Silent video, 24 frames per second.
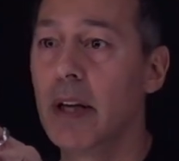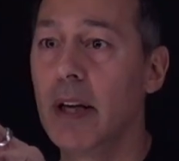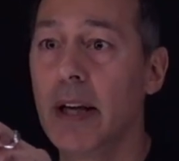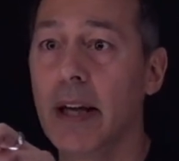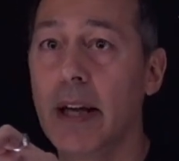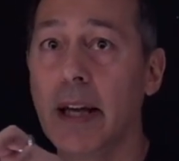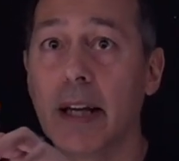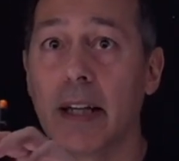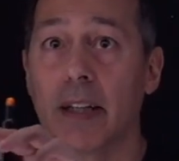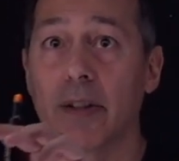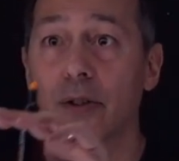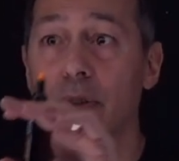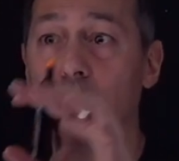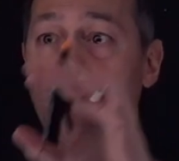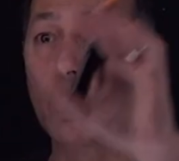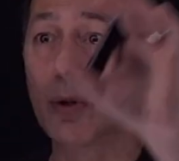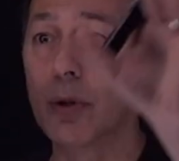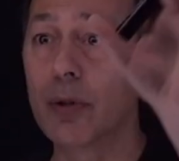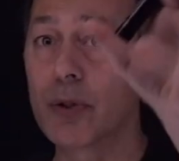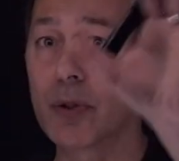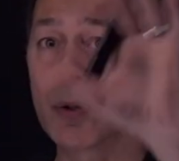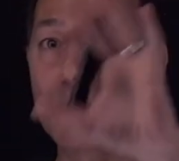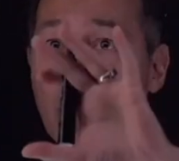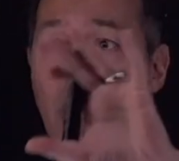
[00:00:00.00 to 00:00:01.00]
And so
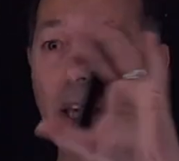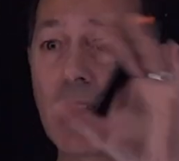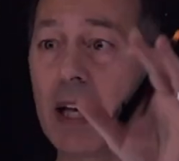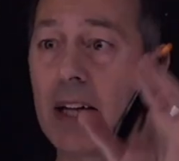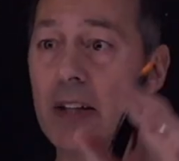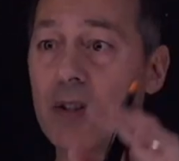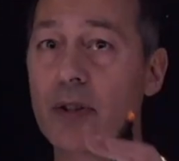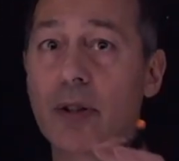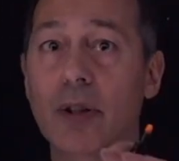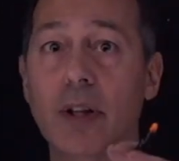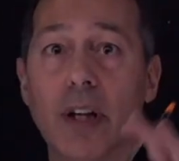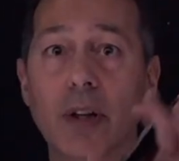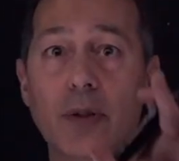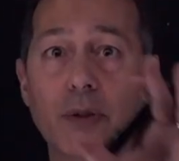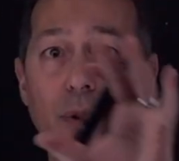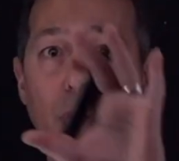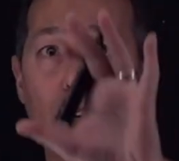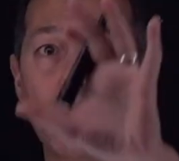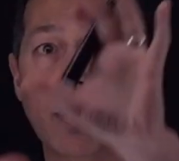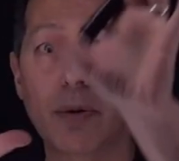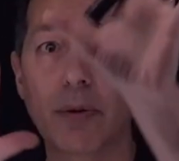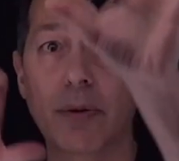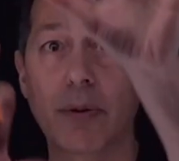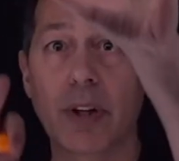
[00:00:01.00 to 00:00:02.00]
those will cancel out. So I
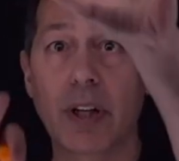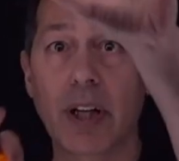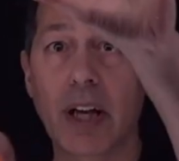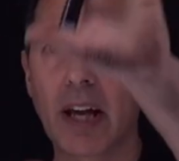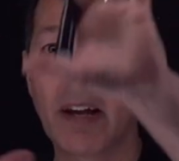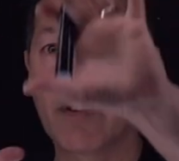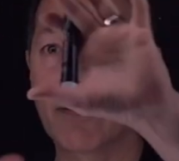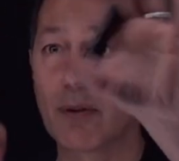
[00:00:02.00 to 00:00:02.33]
don't think I have